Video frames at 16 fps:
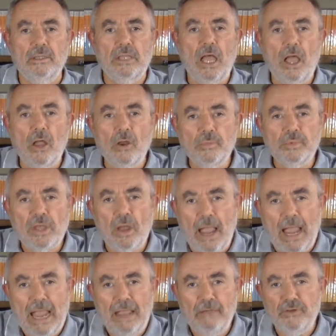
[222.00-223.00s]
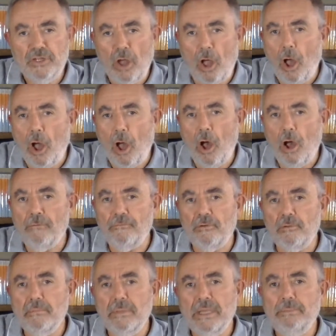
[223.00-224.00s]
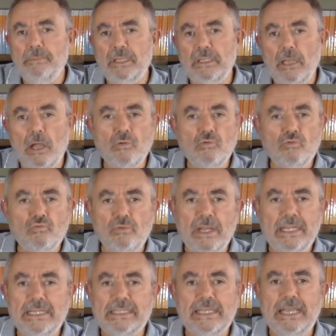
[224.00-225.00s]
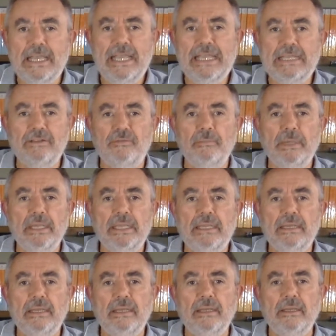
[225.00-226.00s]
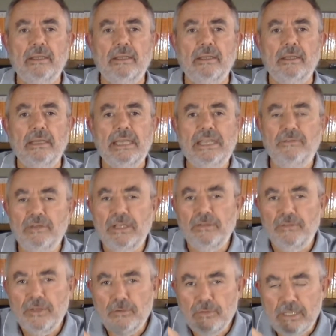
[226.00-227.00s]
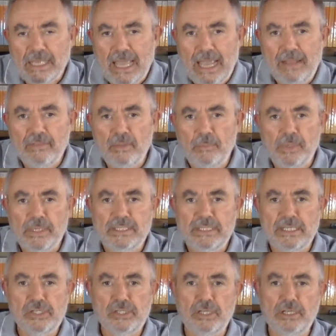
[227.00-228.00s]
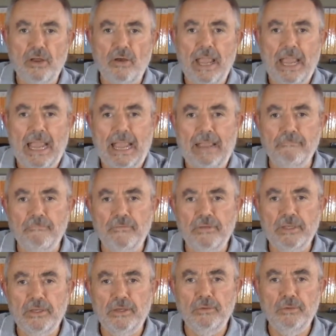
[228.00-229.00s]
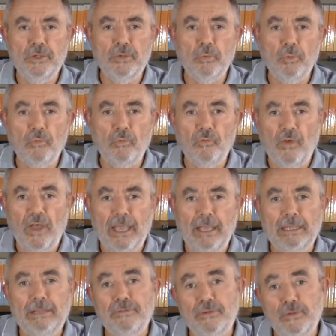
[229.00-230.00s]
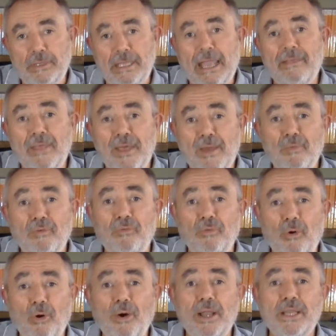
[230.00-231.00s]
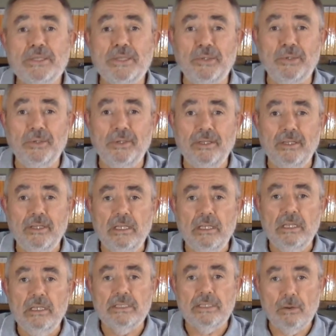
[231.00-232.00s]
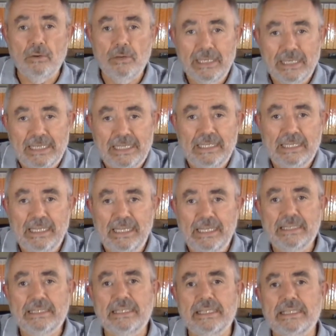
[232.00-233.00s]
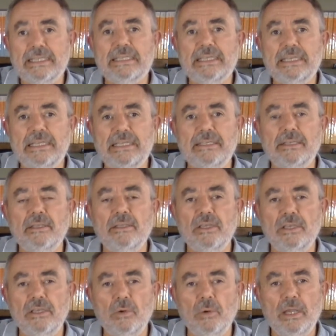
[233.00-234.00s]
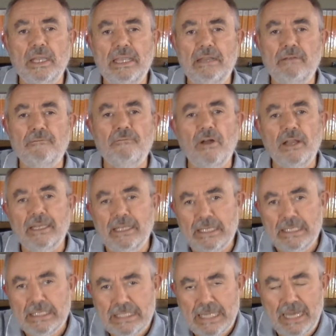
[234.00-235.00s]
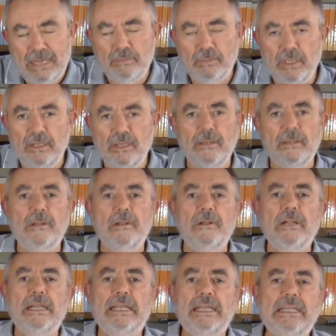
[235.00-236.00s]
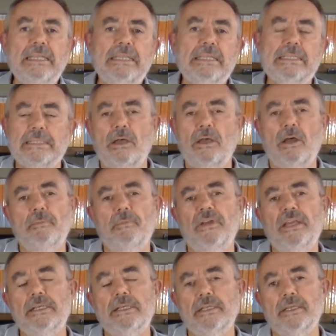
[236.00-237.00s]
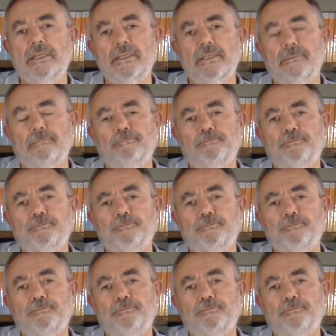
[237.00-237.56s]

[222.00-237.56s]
The hopes I have in your heart are from me, but don't race ahead of me. Even if you get the position I have for you, you will fail if you get there before I do. So lean into this season that you are in. Find contentment in this time of hiddenness.